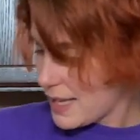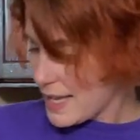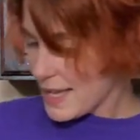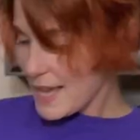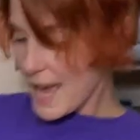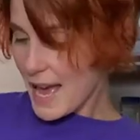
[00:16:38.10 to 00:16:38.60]

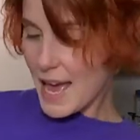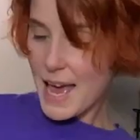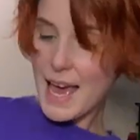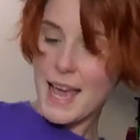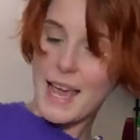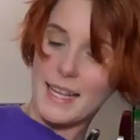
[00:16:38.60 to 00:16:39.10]

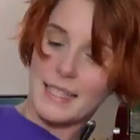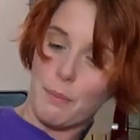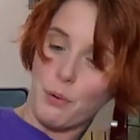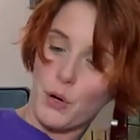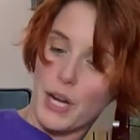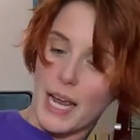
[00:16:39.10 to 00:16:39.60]
Yay, it's a
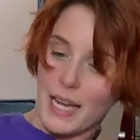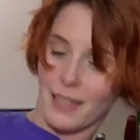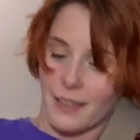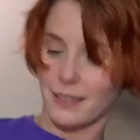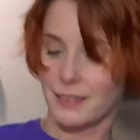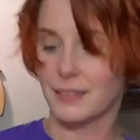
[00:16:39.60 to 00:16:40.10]

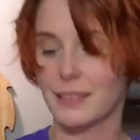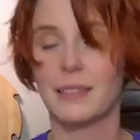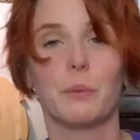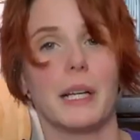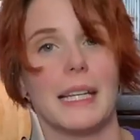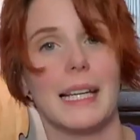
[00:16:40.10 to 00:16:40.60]
pudding.
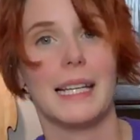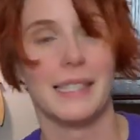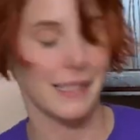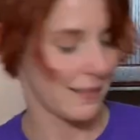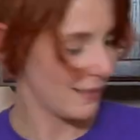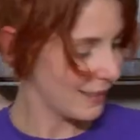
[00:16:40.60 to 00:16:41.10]
We did it.
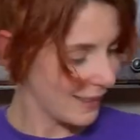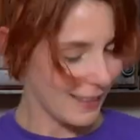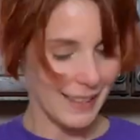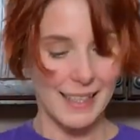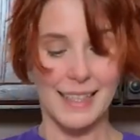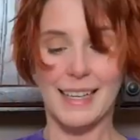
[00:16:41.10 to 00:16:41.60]

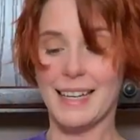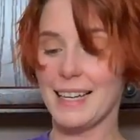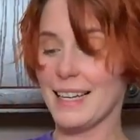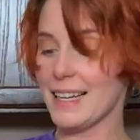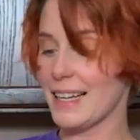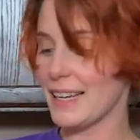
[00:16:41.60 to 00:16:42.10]

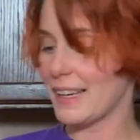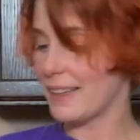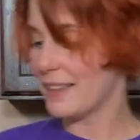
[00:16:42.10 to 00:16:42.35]
Aha!